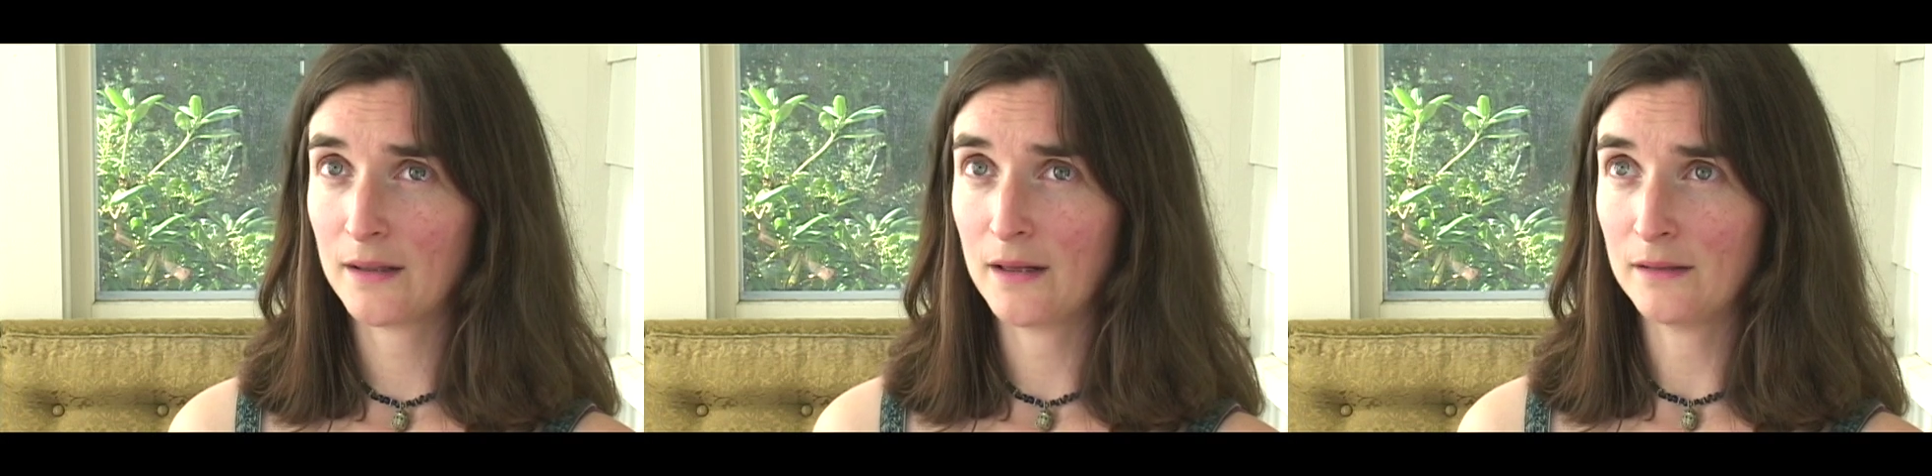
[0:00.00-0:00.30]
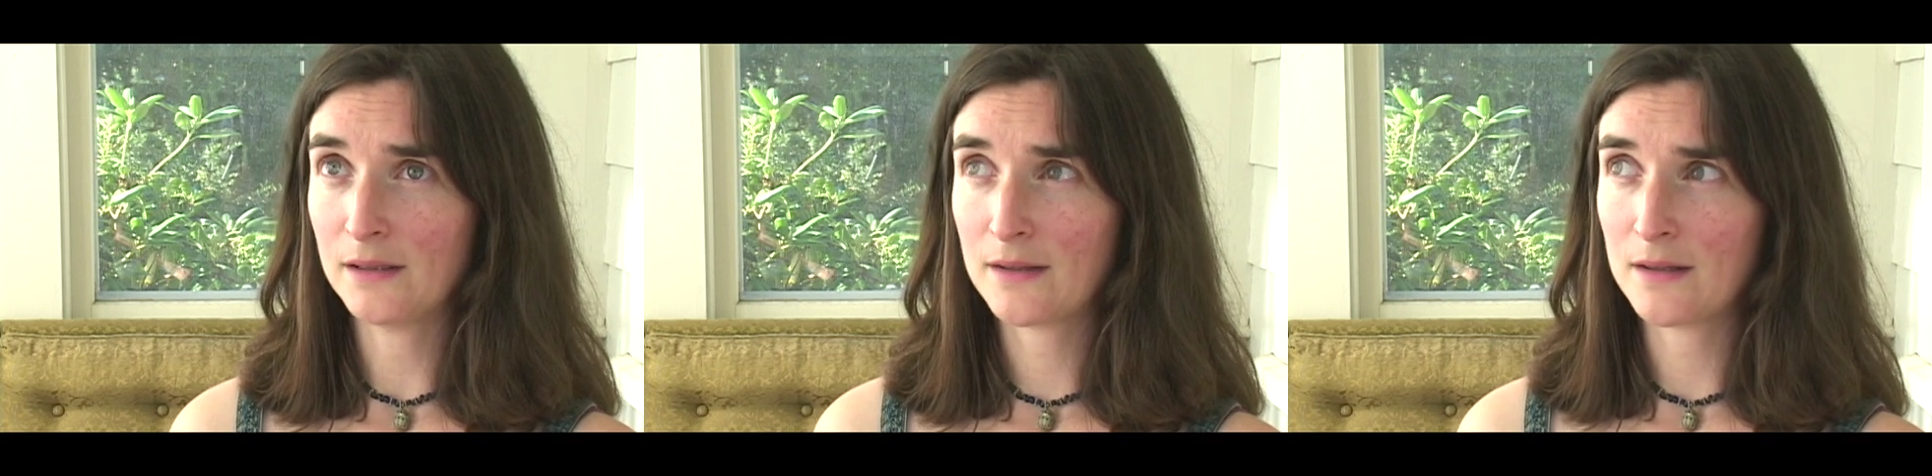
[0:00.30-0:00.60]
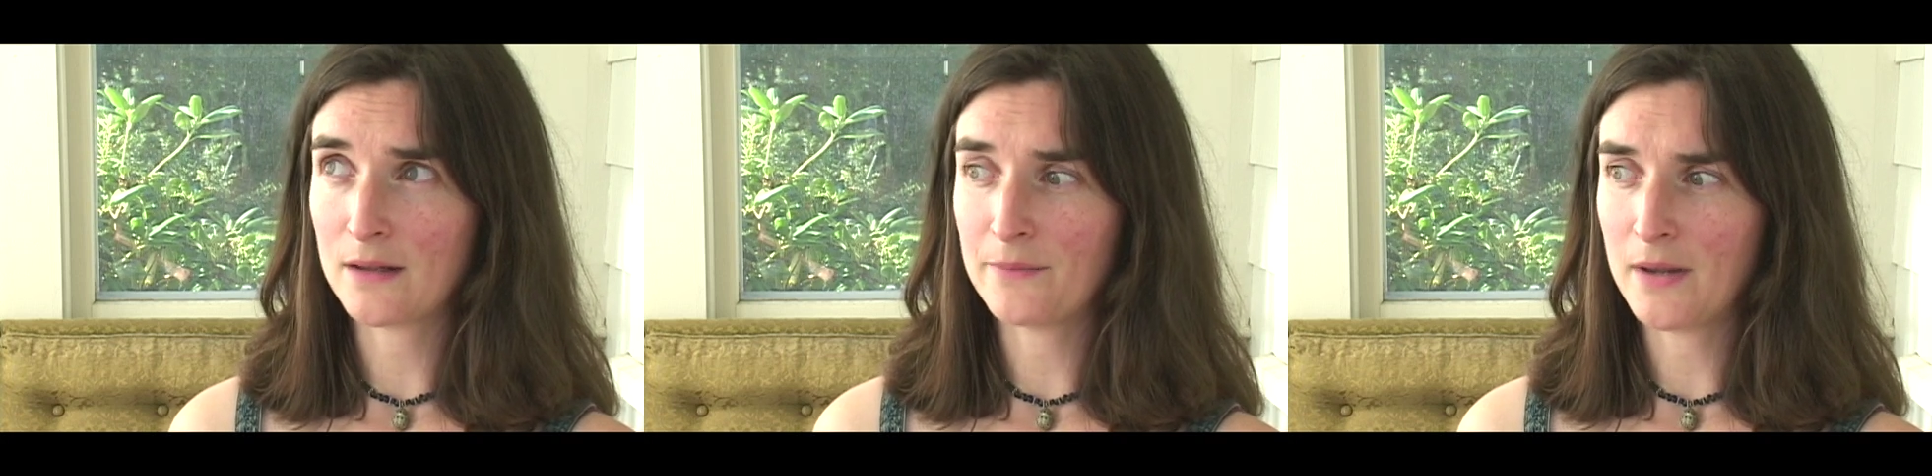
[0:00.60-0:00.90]
and
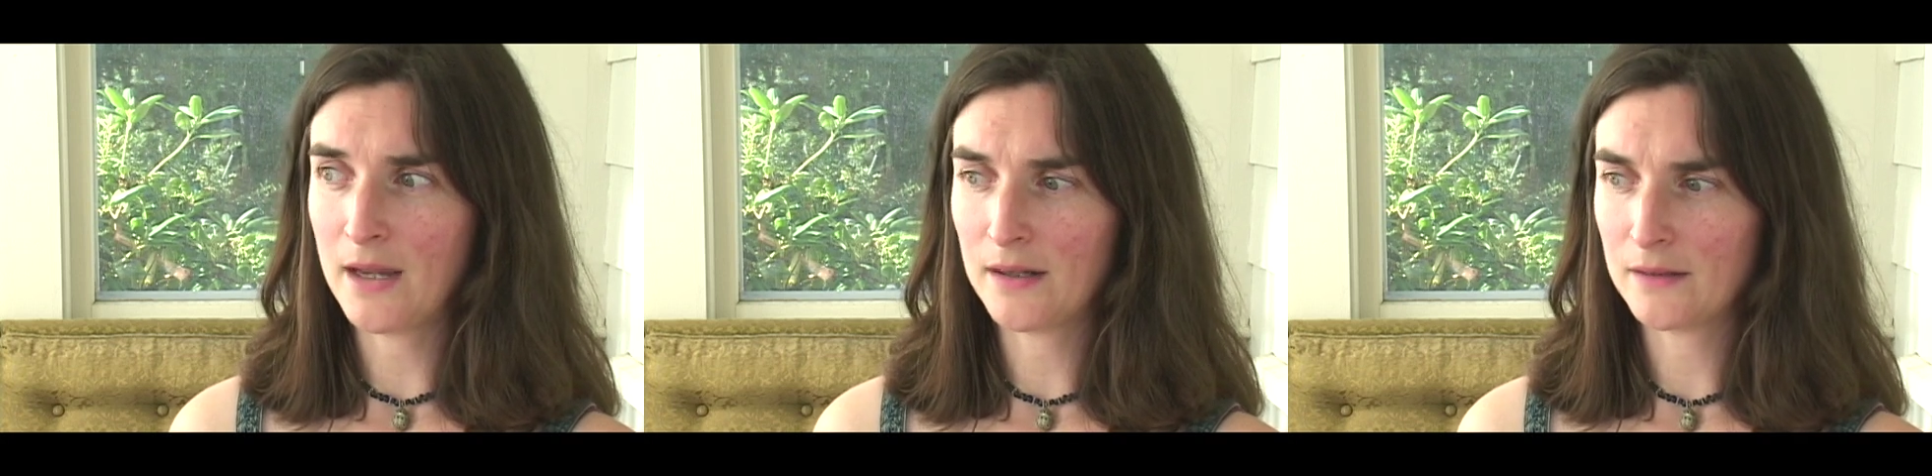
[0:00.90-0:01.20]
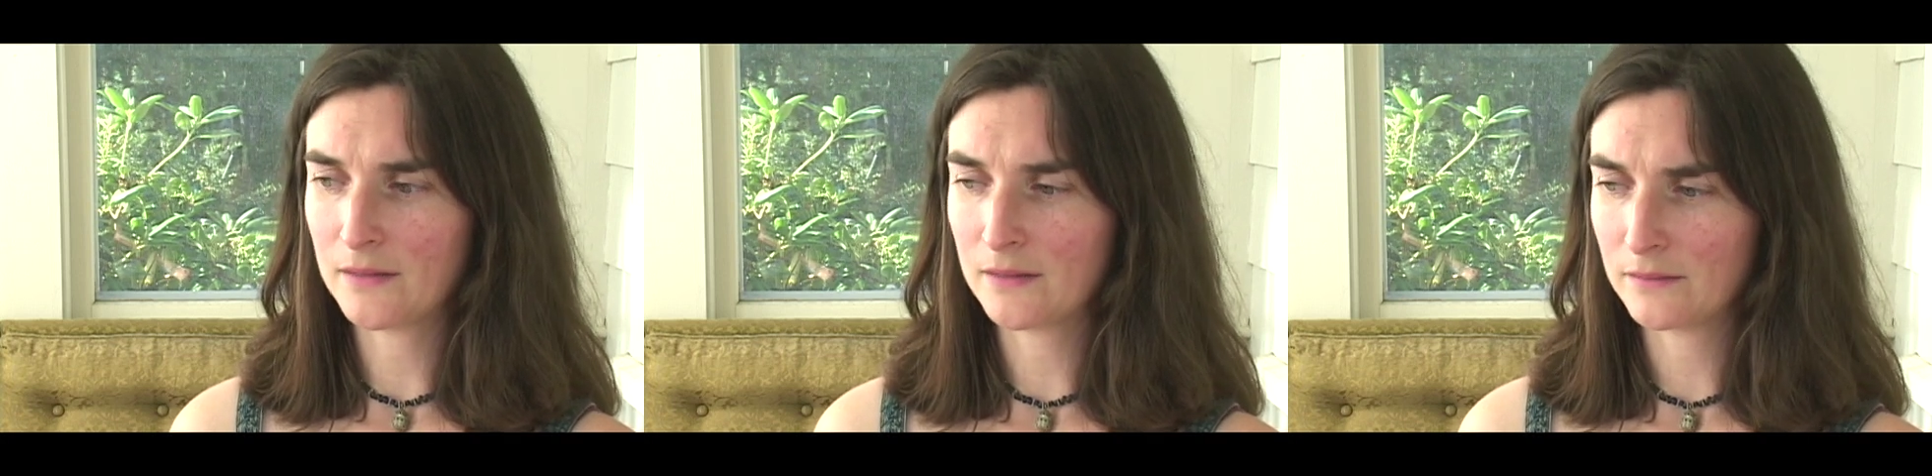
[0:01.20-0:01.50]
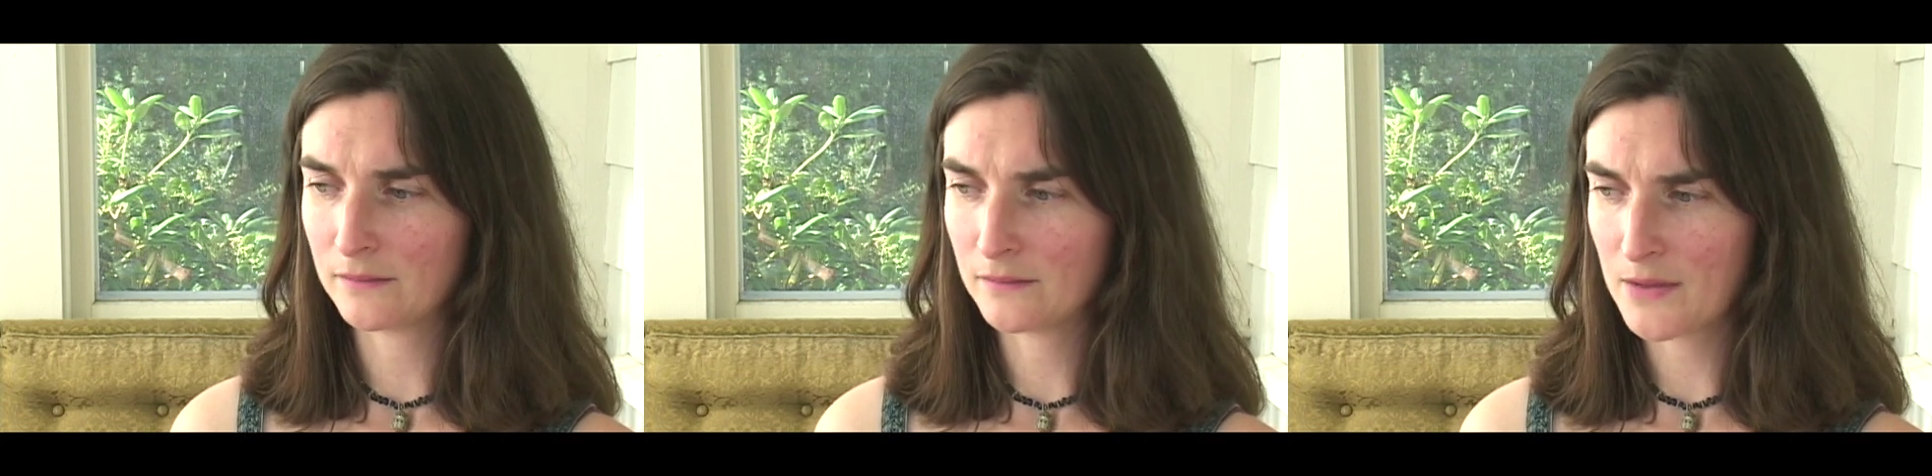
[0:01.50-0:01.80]
lithium and
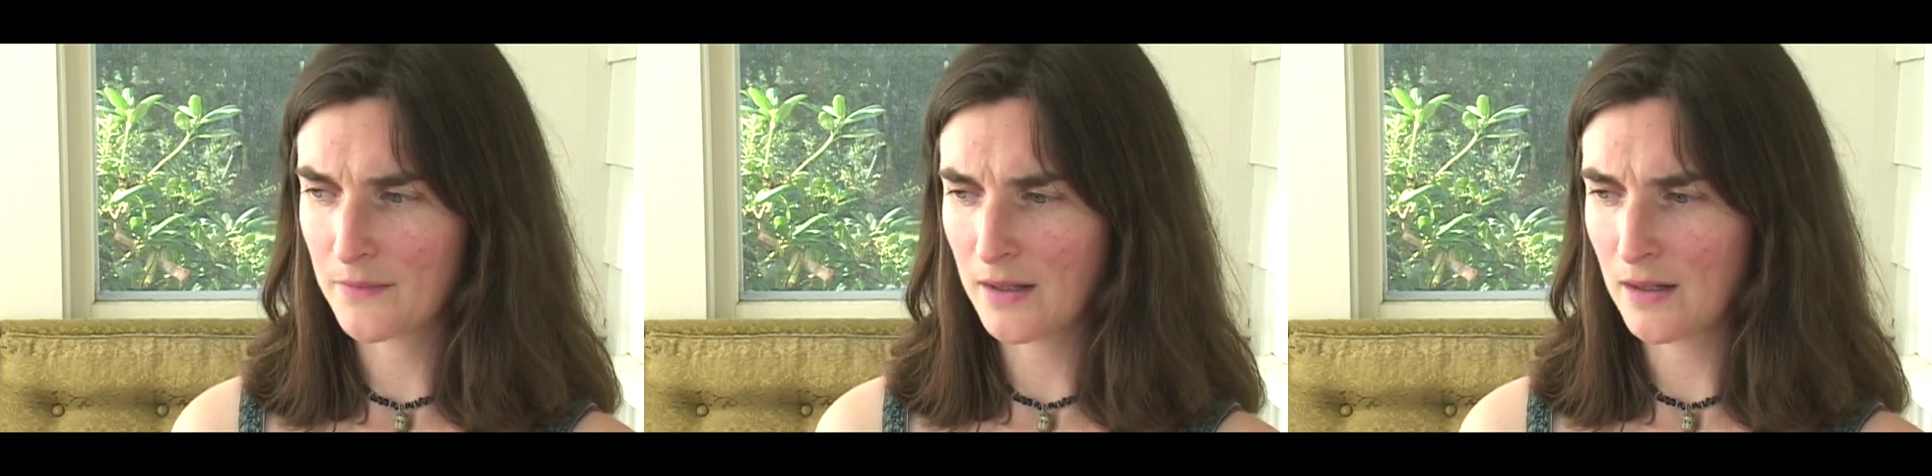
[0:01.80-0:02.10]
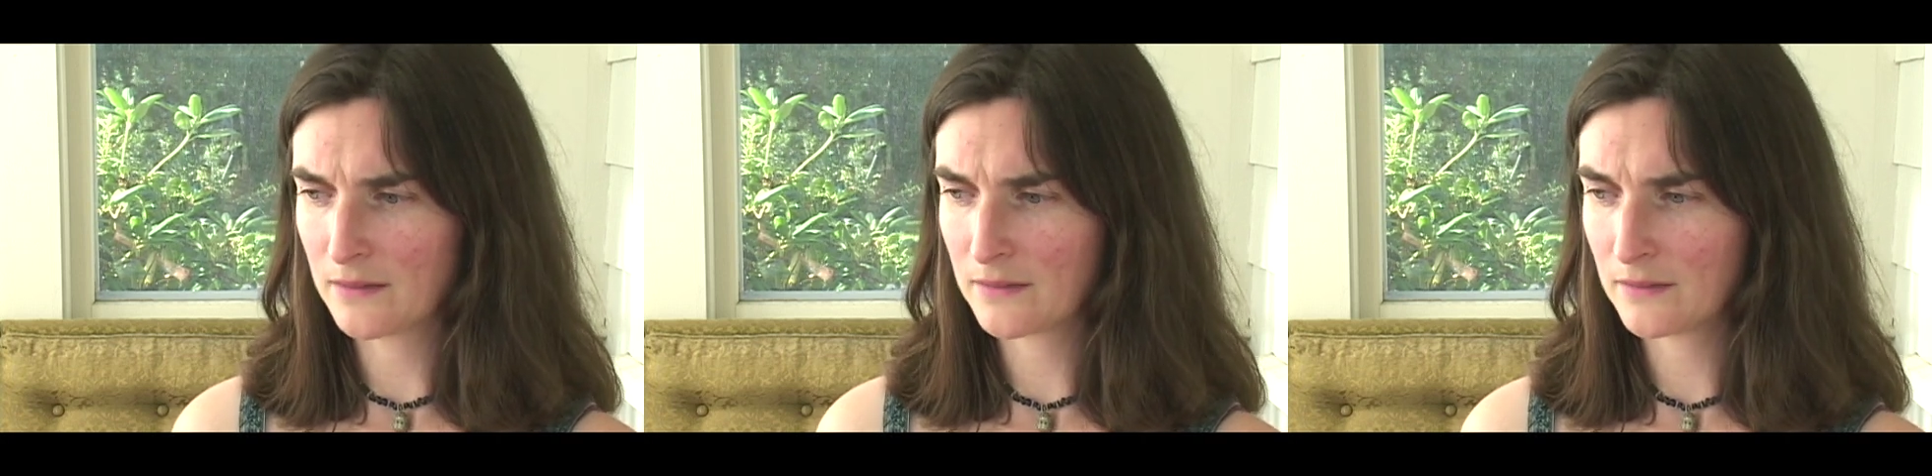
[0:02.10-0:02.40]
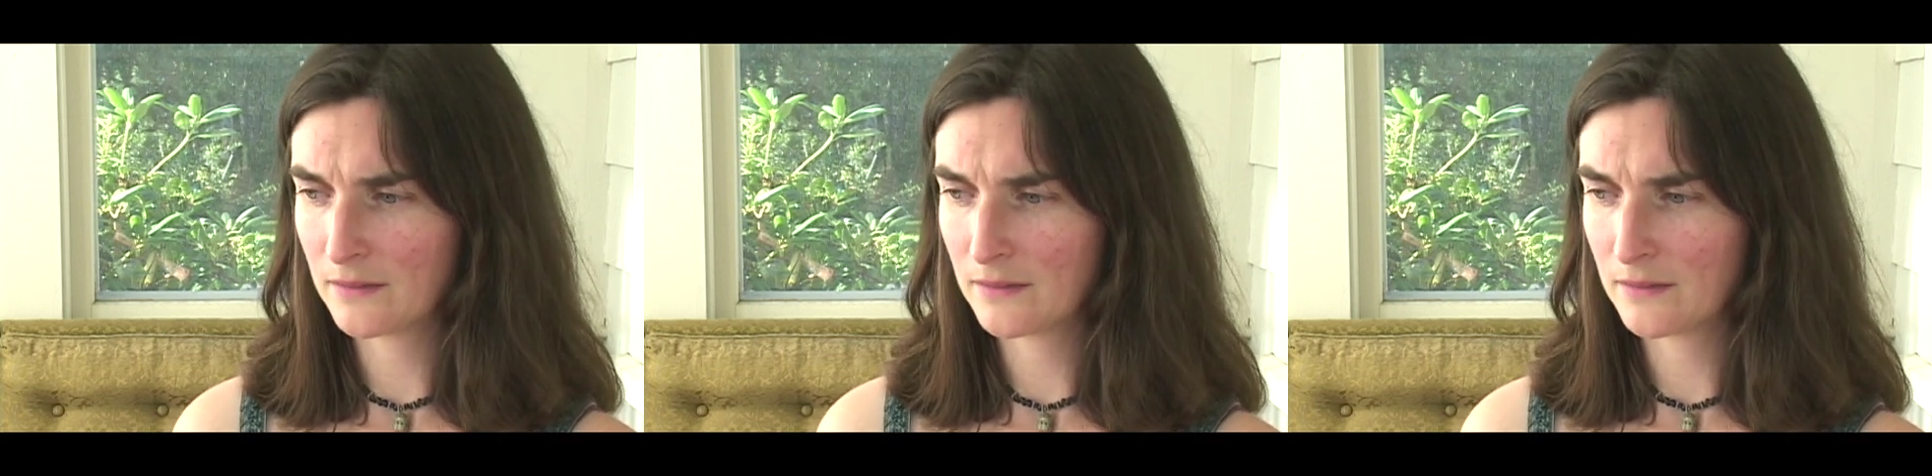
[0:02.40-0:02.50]
something else,